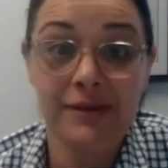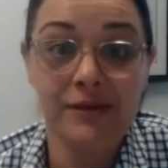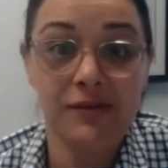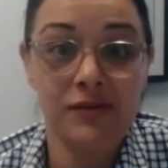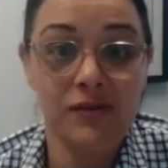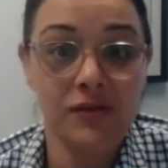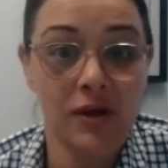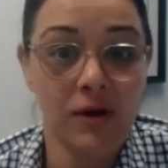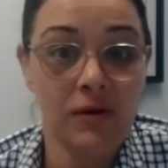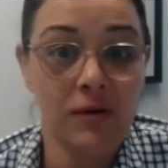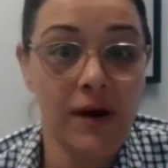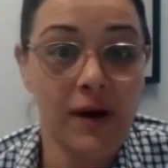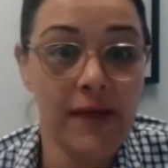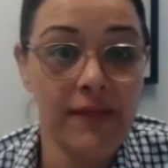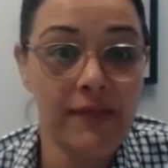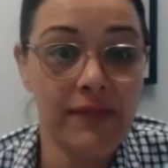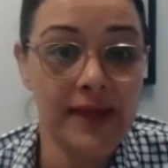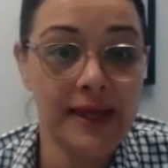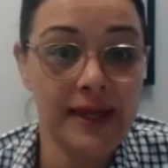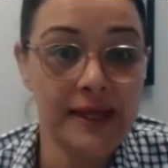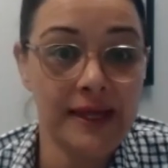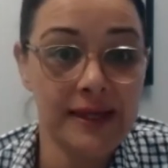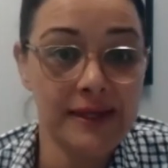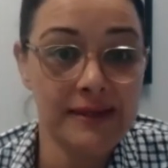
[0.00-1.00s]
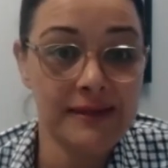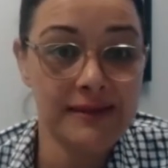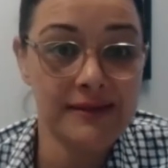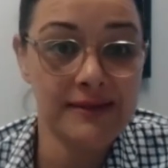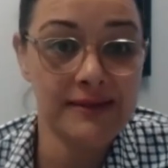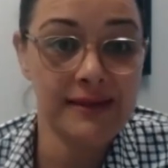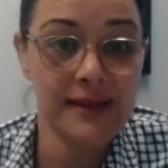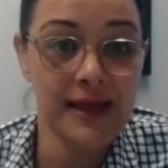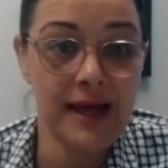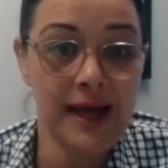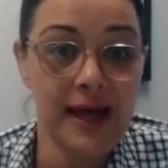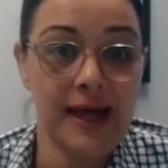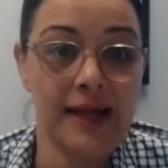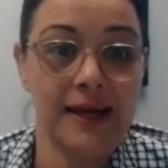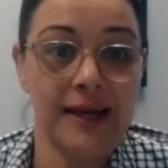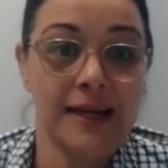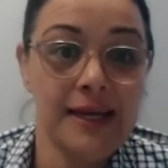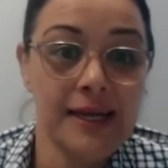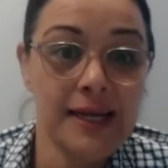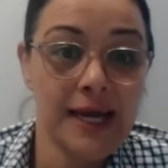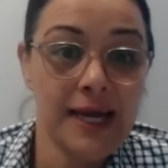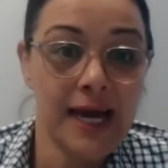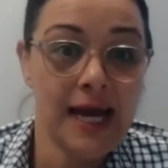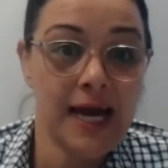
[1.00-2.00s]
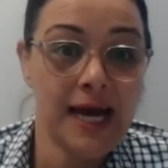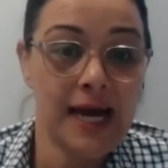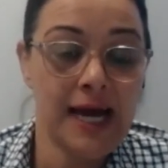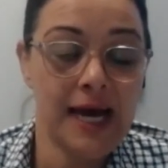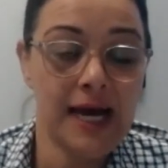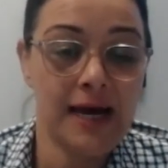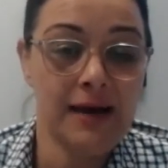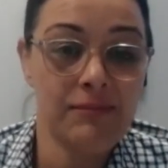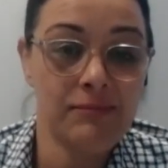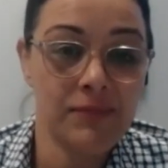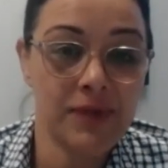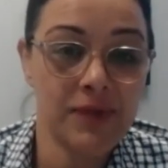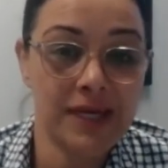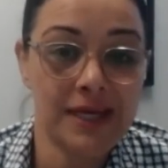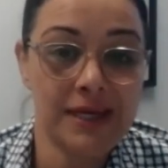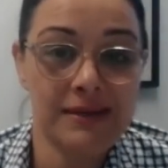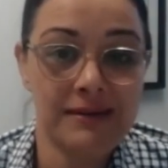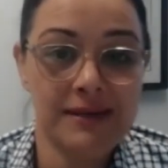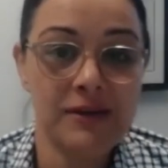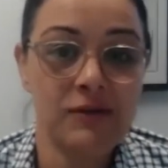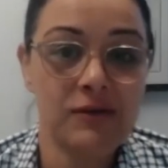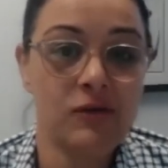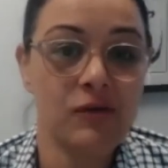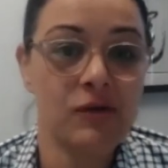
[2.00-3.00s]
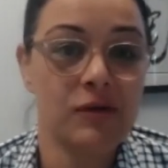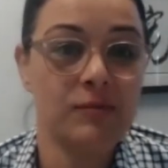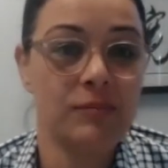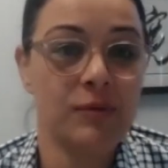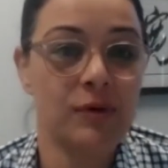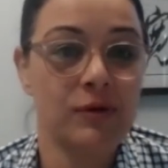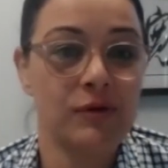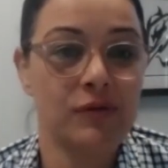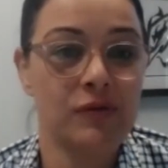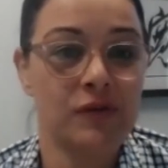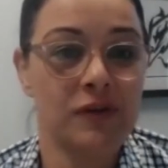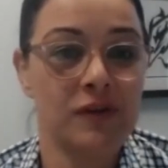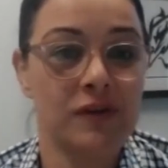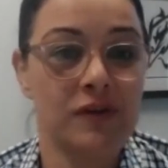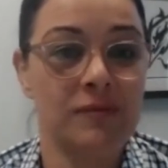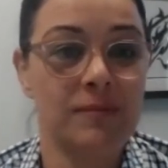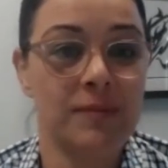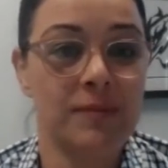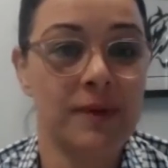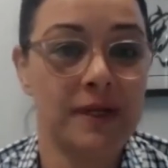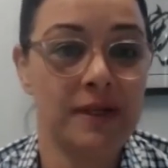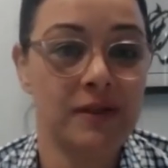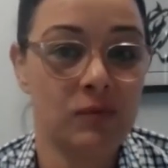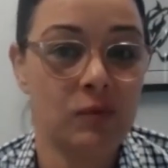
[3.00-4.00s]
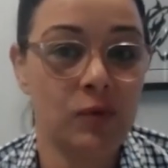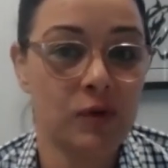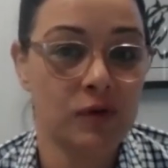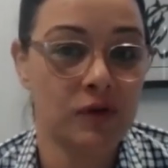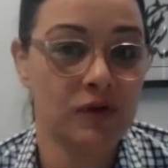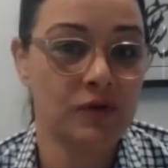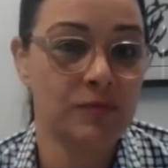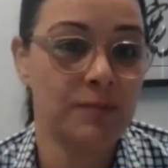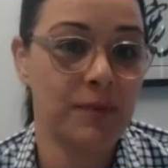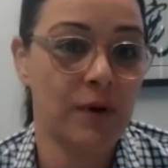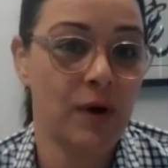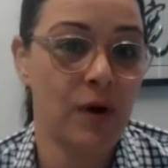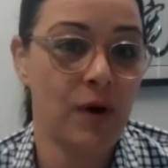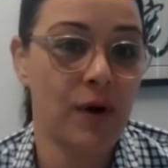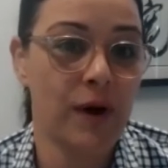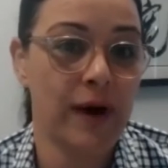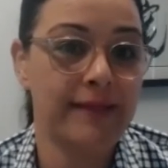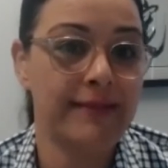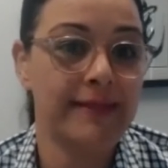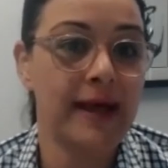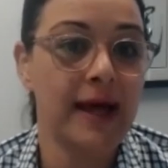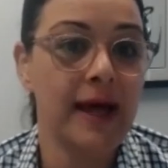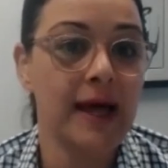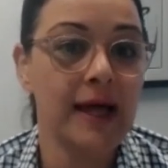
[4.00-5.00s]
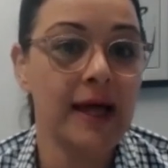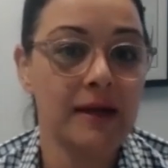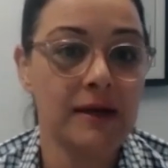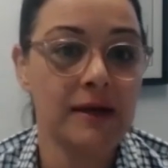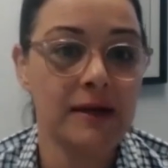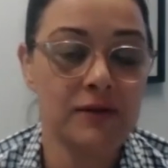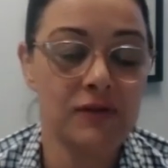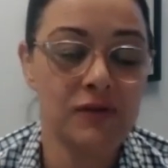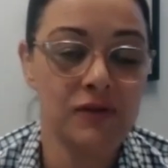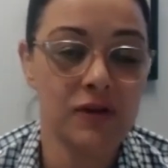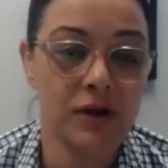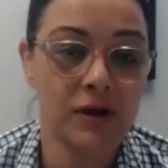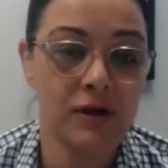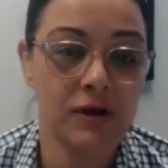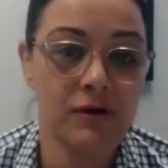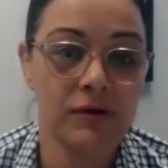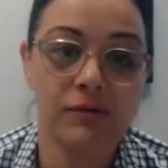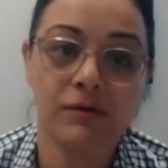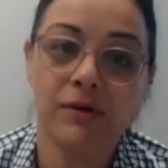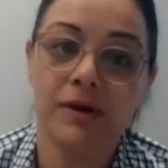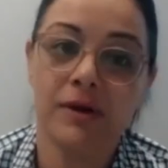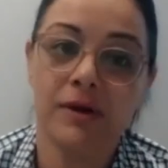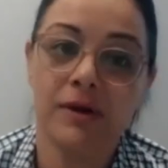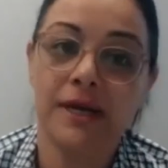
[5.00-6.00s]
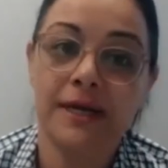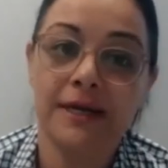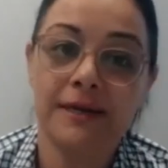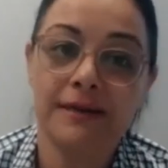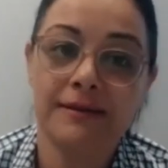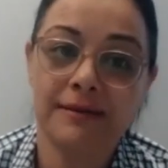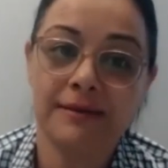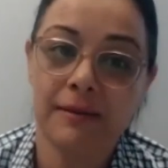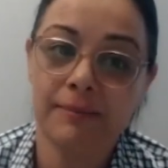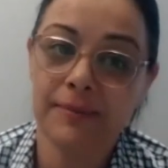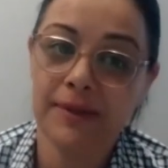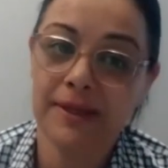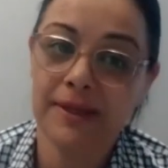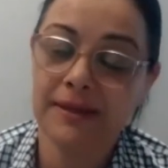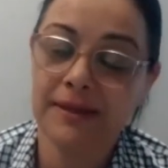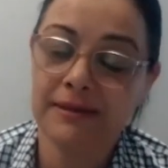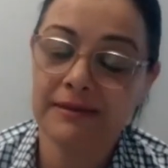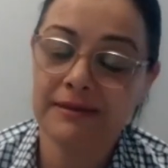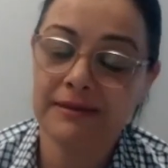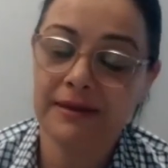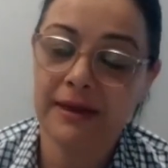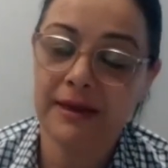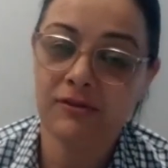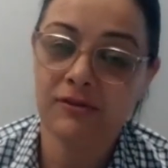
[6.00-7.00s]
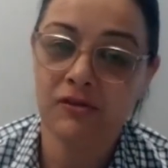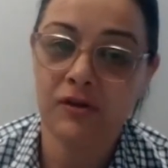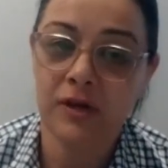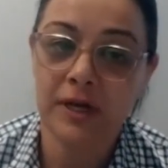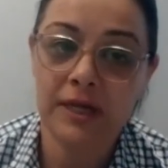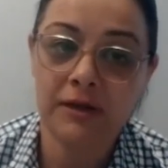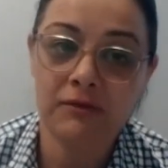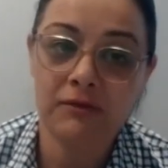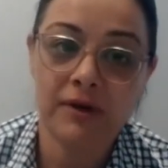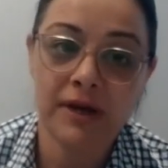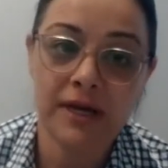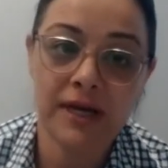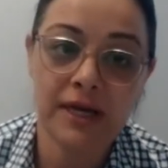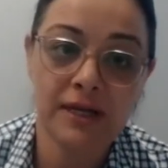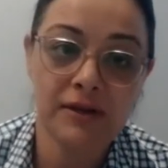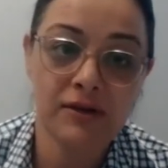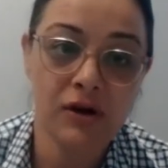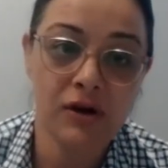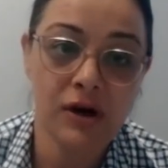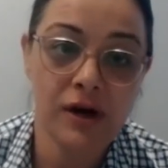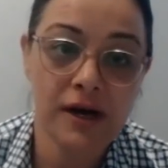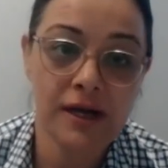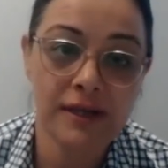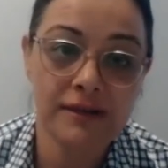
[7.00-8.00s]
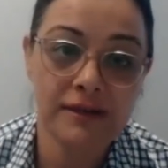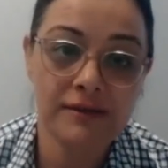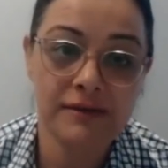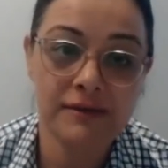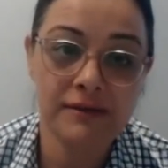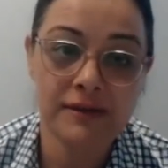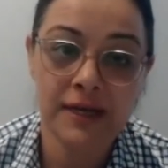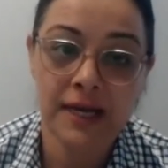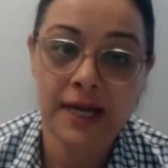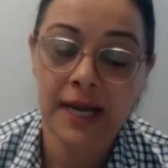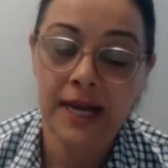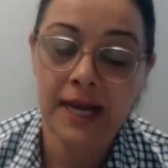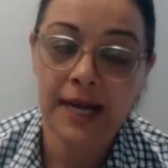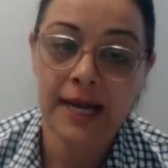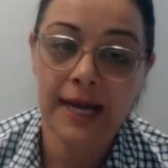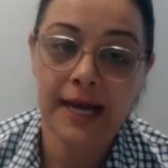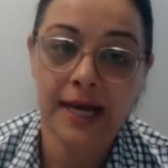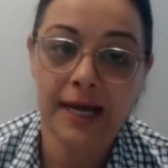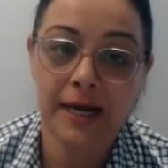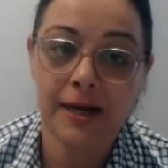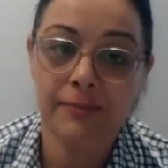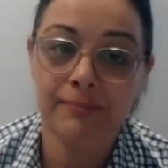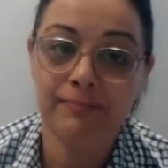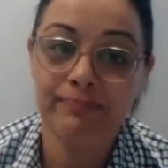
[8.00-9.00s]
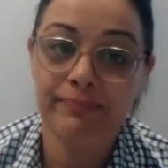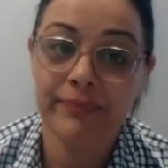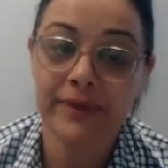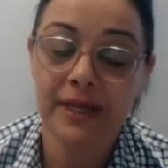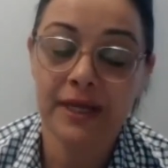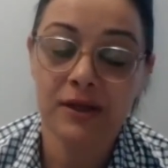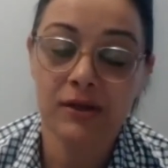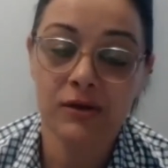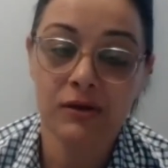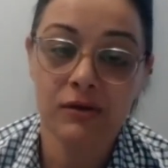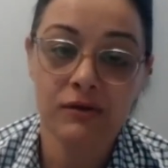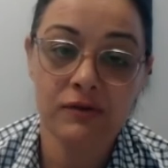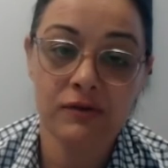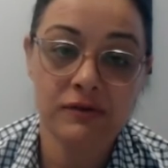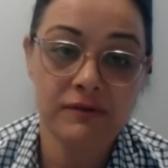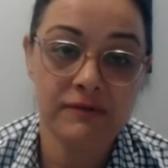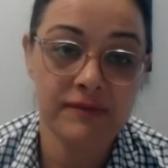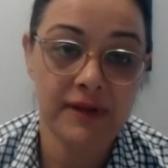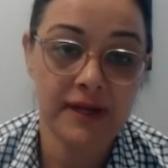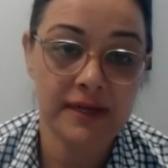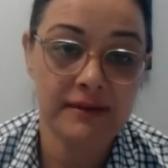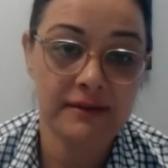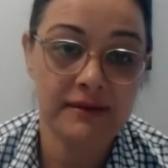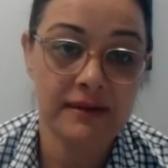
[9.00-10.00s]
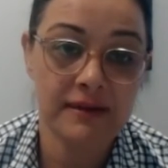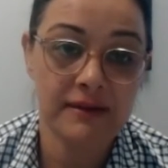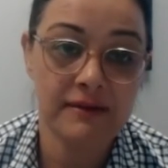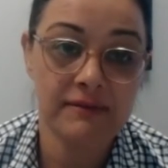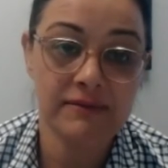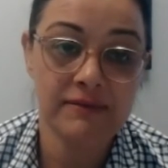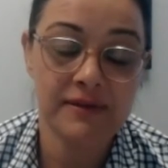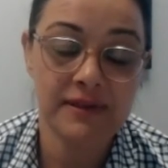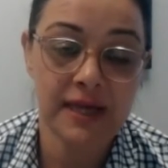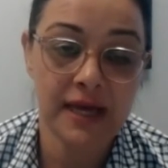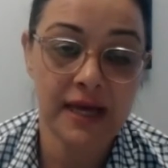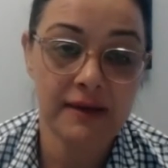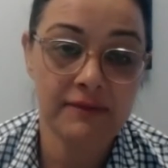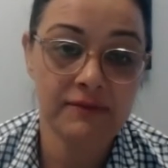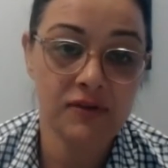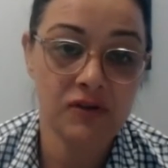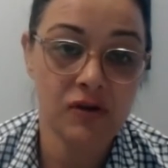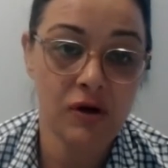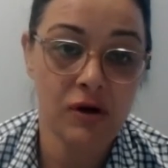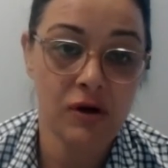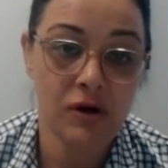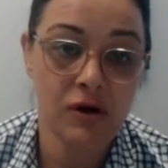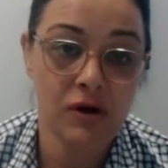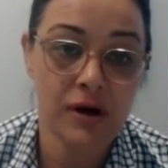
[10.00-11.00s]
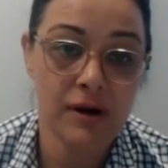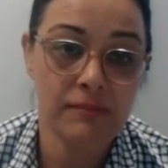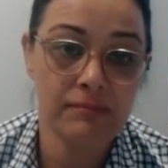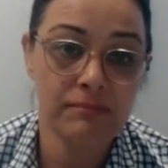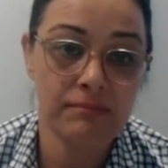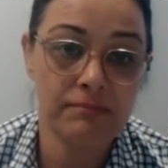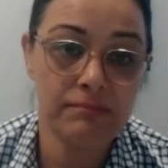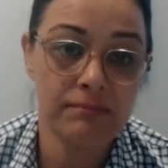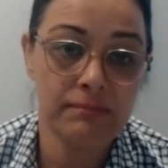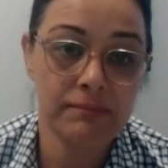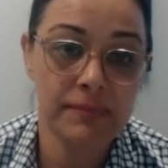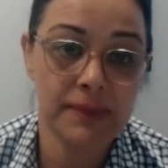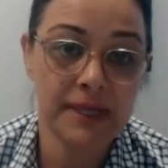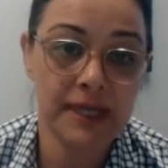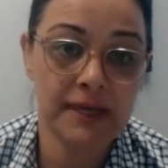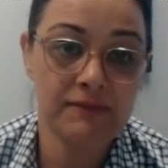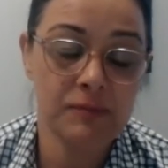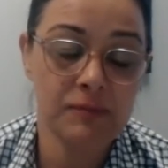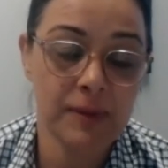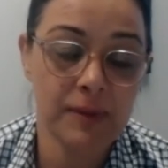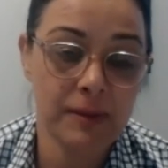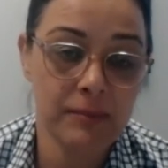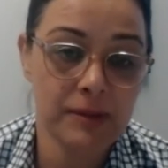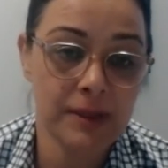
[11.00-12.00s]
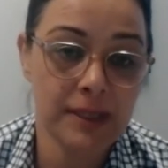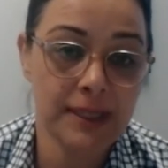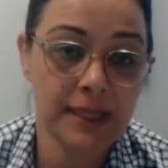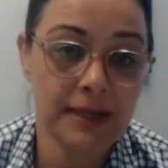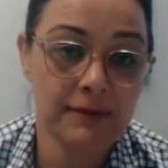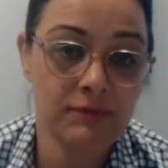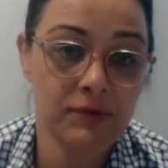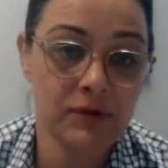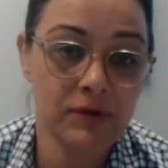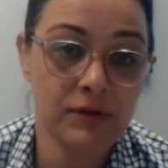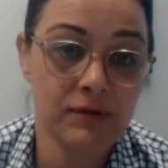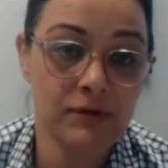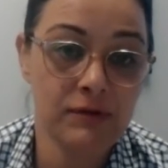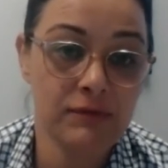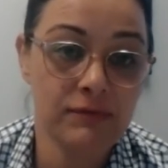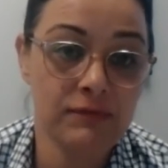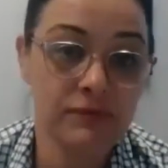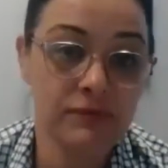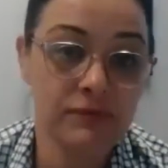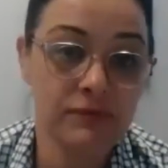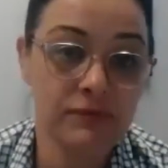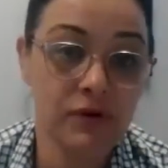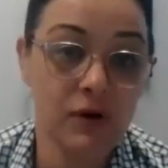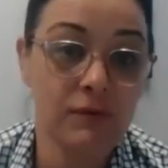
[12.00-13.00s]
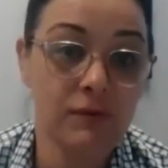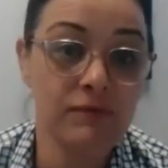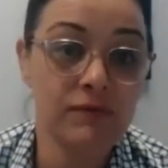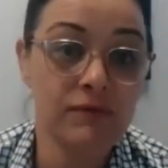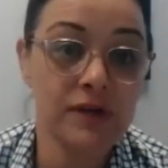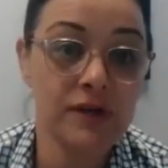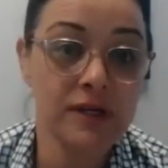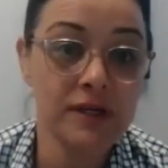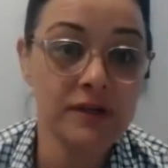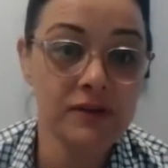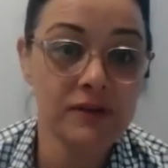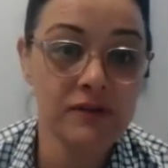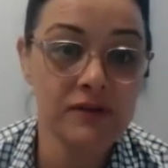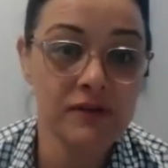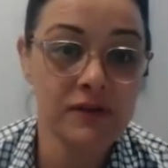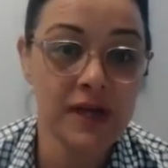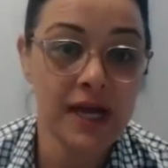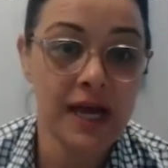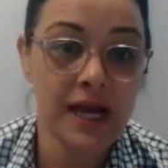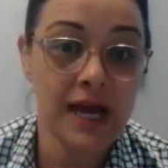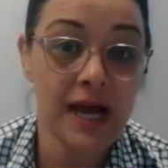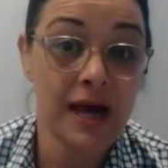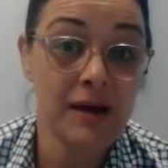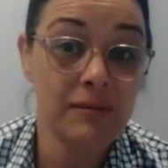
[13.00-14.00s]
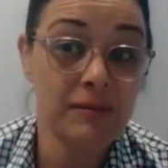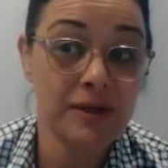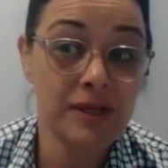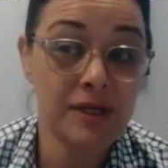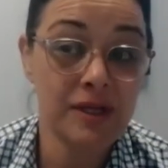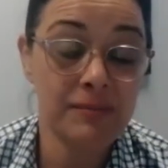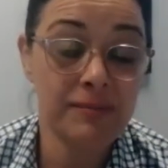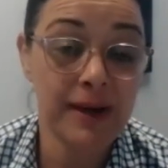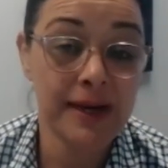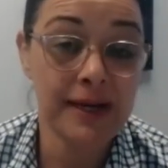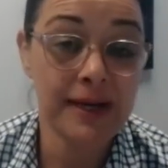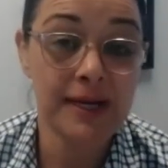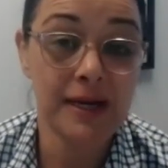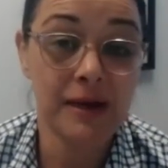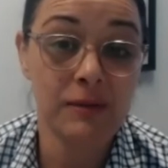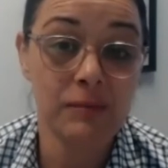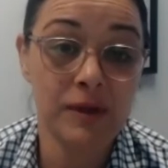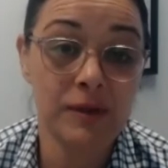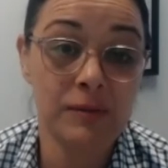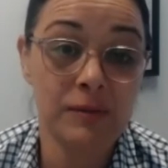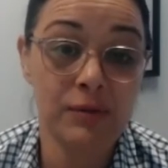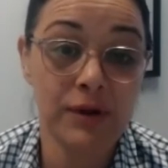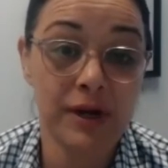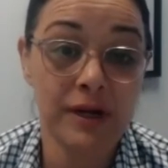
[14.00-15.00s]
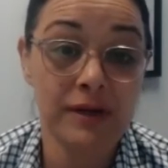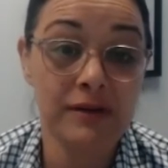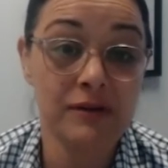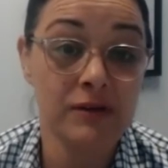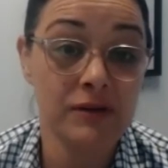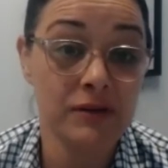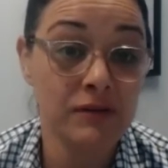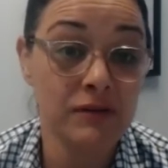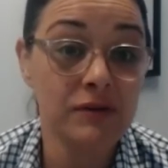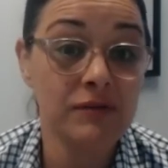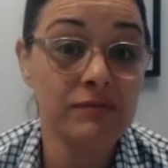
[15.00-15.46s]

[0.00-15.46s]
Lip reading: So I think it's that you can tick all the boxes, but it's what's behind that. So something that's nationally recognised, cost effective, saves time, gives people a level of confidence, and you back it up in practice.